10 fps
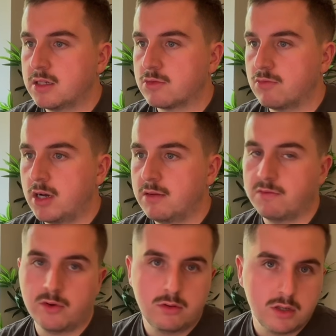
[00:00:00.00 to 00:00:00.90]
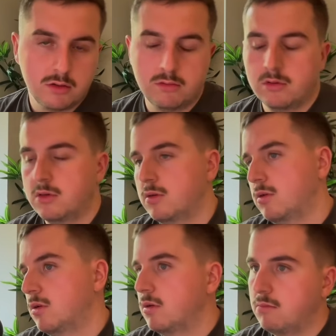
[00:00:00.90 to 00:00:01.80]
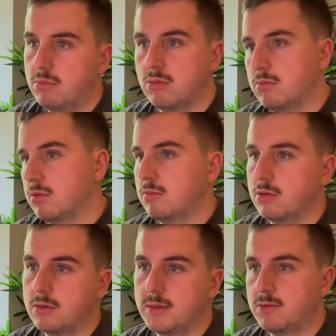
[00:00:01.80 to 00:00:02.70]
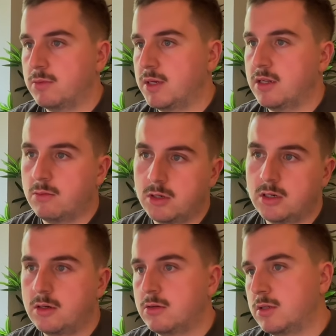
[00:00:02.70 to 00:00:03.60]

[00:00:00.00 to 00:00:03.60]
right for you, boom, boom, boom, it would mean the world.